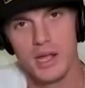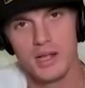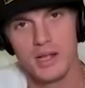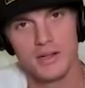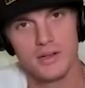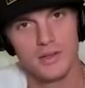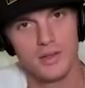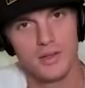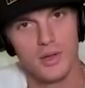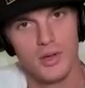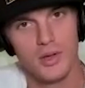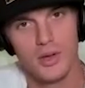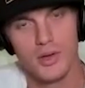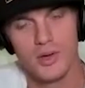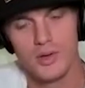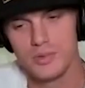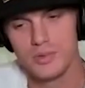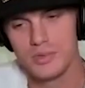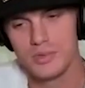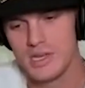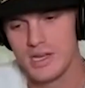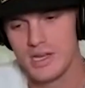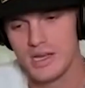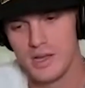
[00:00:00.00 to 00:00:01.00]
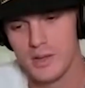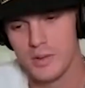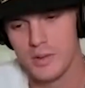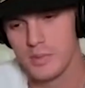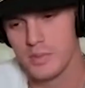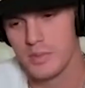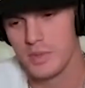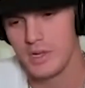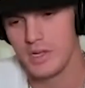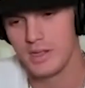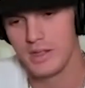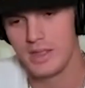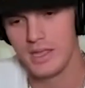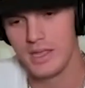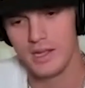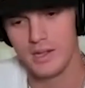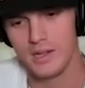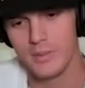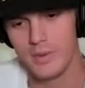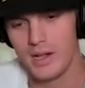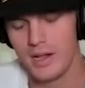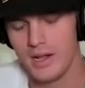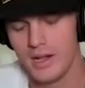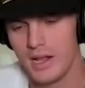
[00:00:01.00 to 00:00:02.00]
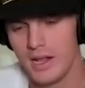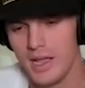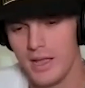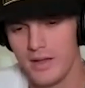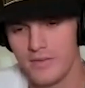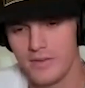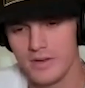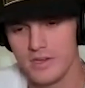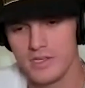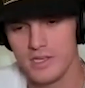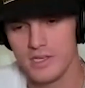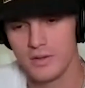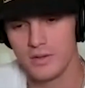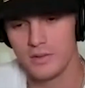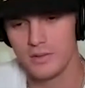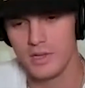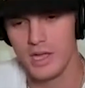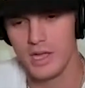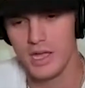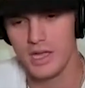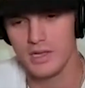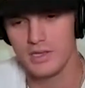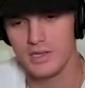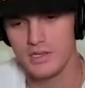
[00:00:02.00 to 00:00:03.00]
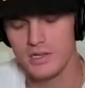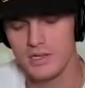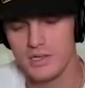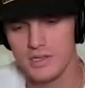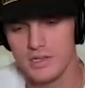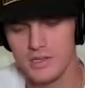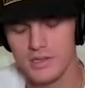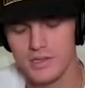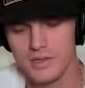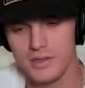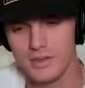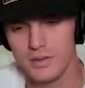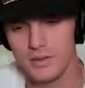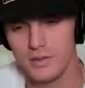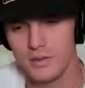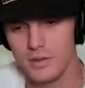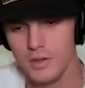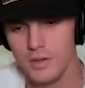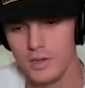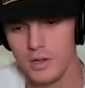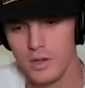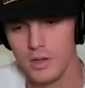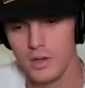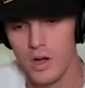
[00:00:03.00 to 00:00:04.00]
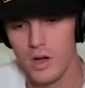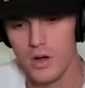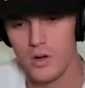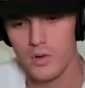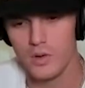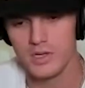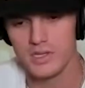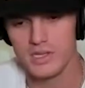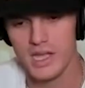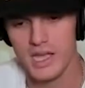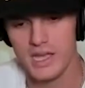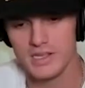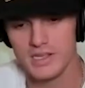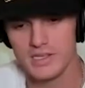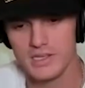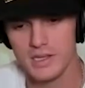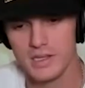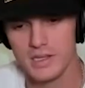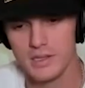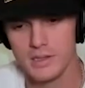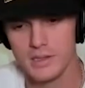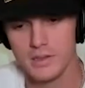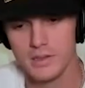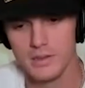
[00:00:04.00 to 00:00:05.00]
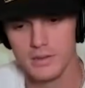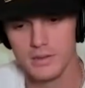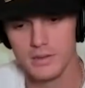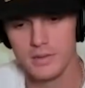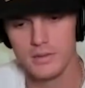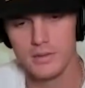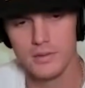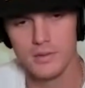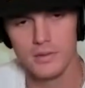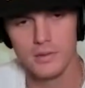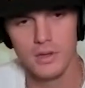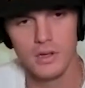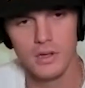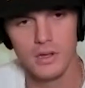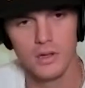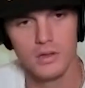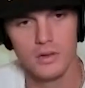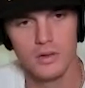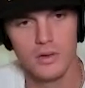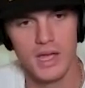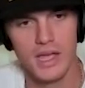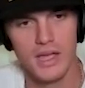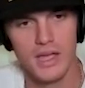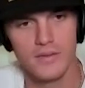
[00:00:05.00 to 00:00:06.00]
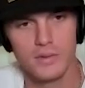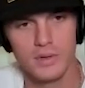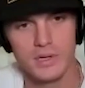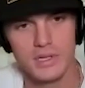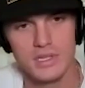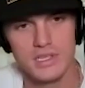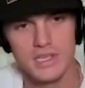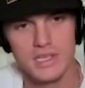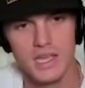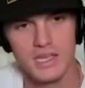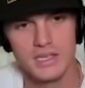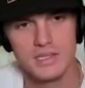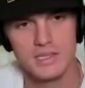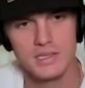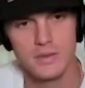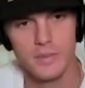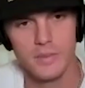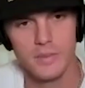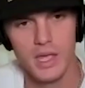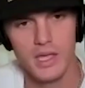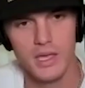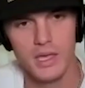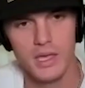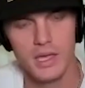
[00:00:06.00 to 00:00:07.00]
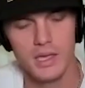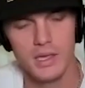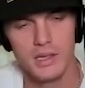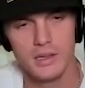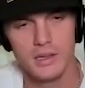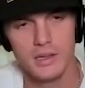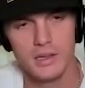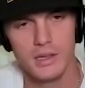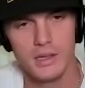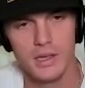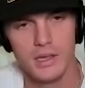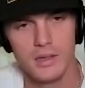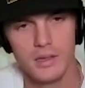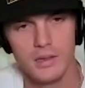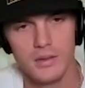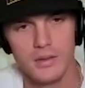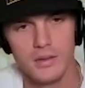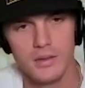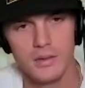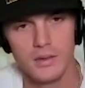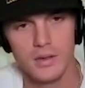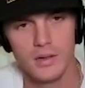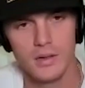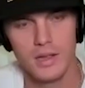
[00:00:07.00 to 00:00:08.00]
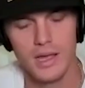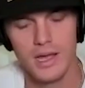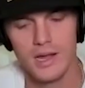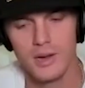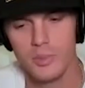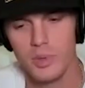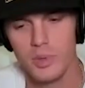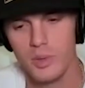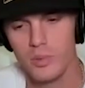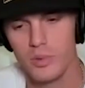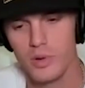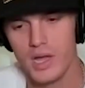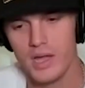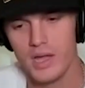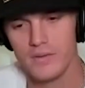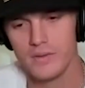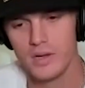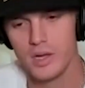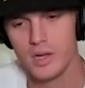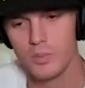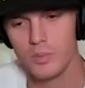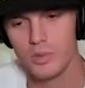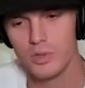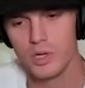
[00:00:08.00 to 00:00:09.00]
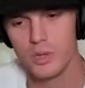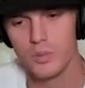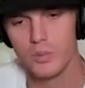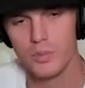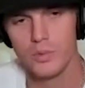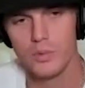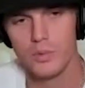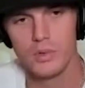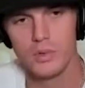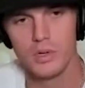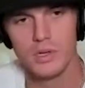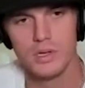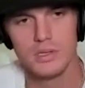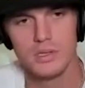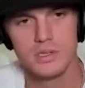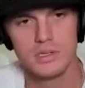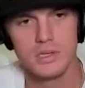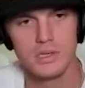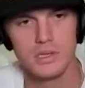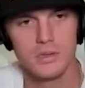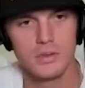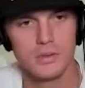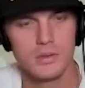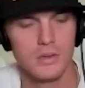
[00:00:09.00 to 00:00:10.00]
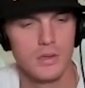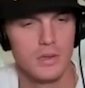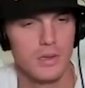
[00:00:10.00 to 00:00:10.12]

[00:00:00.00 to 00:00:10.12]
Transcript: it a long time and thinking about it every single day, just, you know, always asking, you know, do I have what it takes to make it? And a lot of people have a couple number ones, and